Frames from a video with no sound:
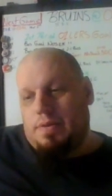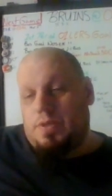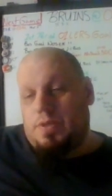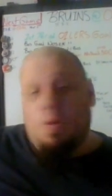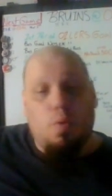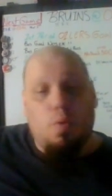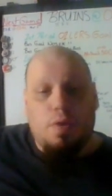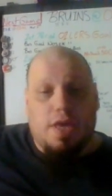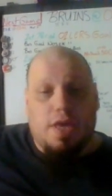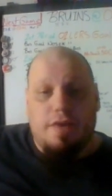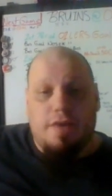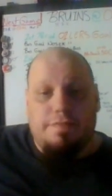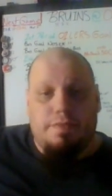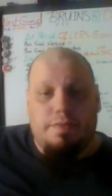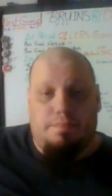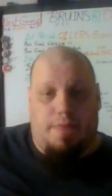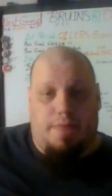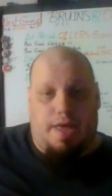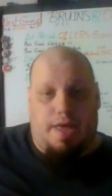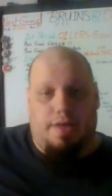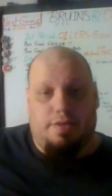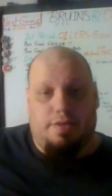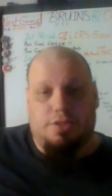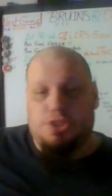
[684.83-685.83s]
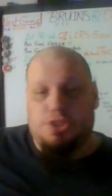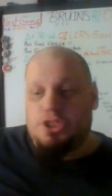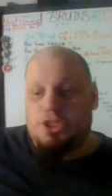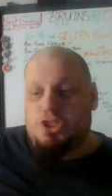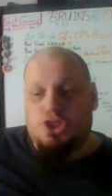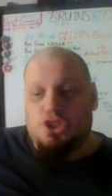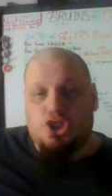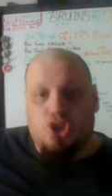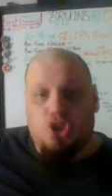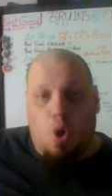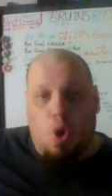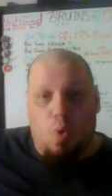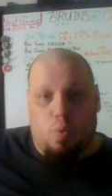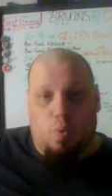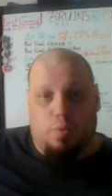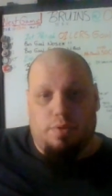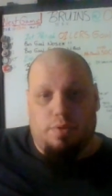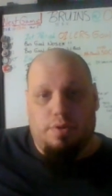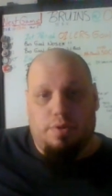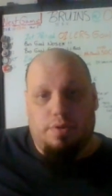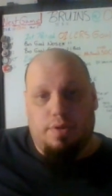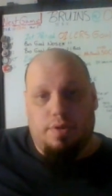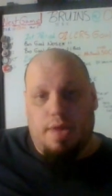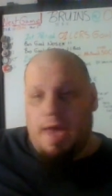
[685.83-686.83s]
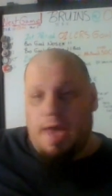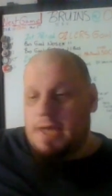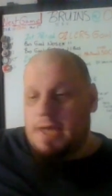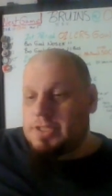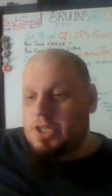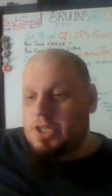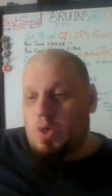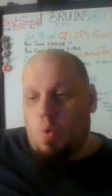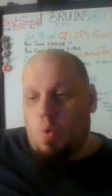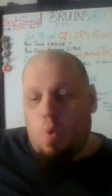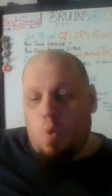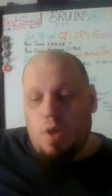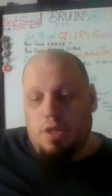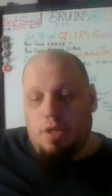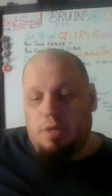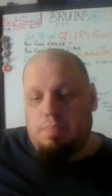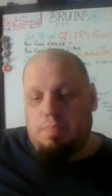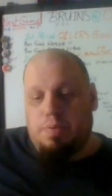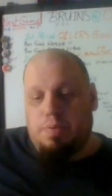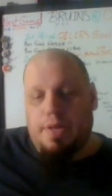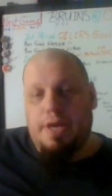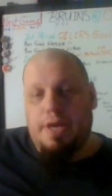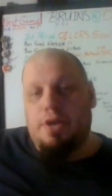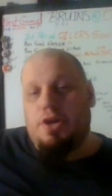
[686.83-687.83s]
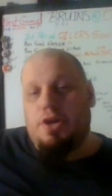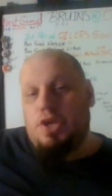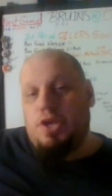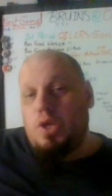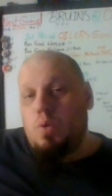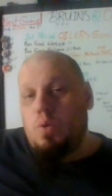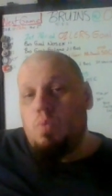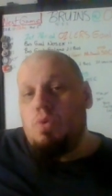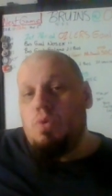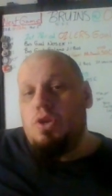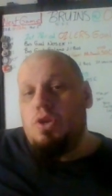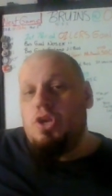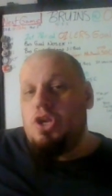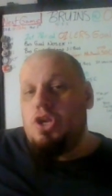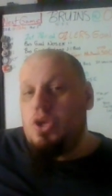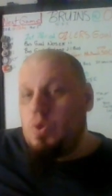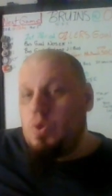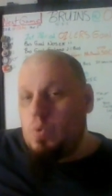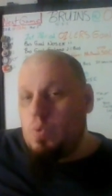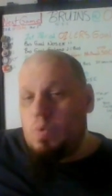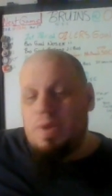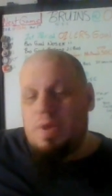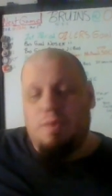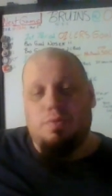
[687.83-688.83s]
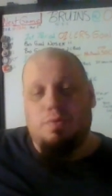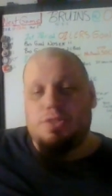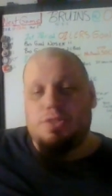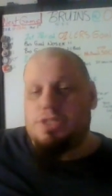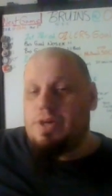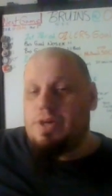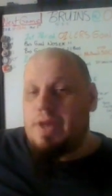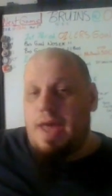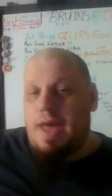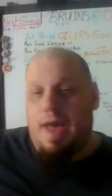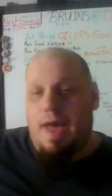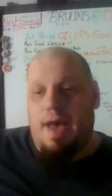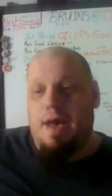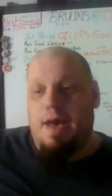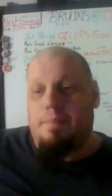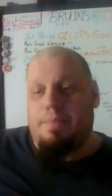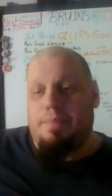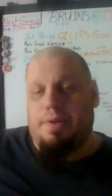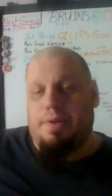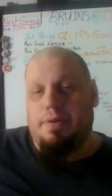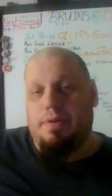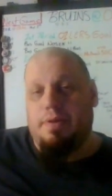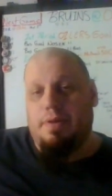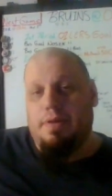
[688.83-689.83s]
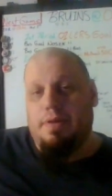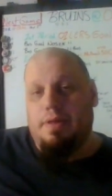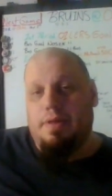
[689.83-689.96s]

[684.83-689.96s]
Don't give them that. Just don't. As an Oiler player, you knew it was going to happen.